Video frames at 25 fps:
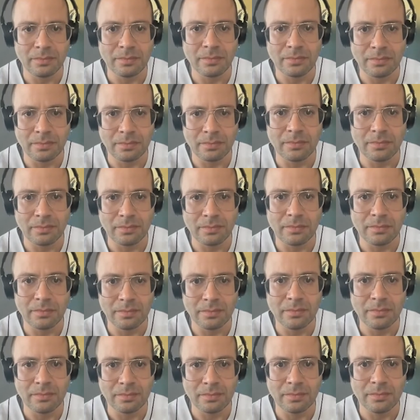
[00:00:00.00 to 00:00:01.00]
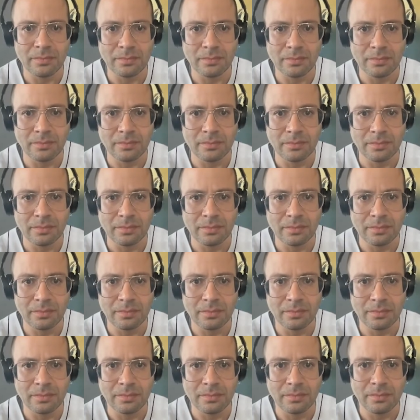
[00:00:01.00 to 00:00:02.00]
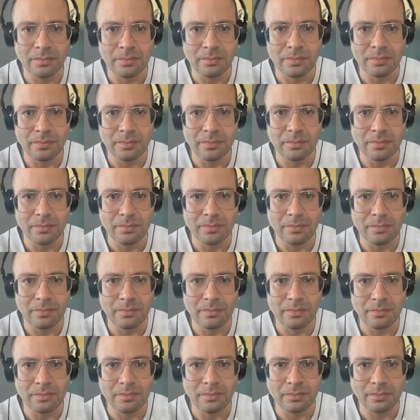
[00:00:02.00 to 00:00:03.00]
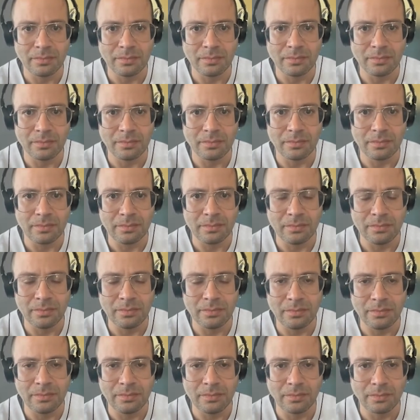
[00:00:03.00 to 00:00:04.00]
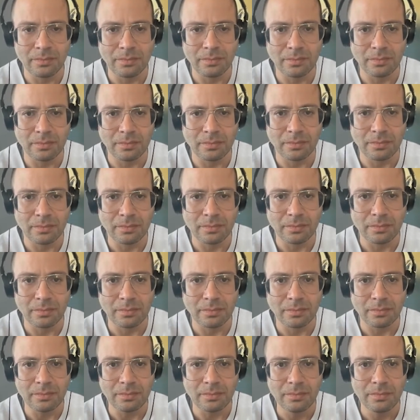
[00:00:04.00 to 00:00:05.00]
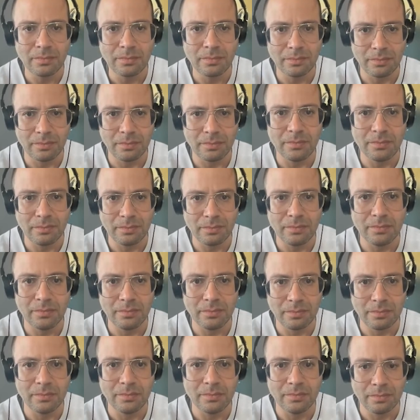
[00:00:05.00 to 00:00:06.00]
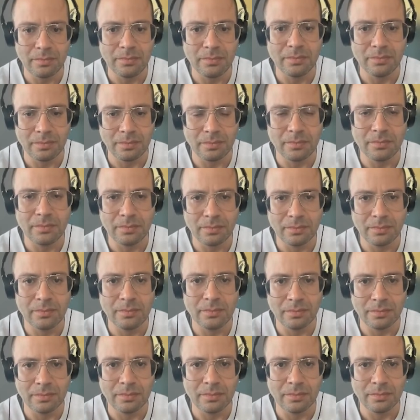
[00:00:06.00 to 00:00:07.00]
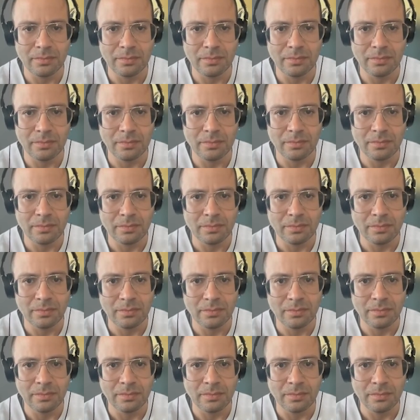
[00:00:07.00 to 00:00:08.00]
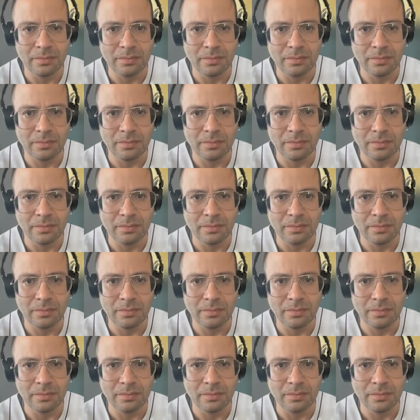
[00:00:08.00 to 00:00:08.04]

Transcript: This person isn't speaking.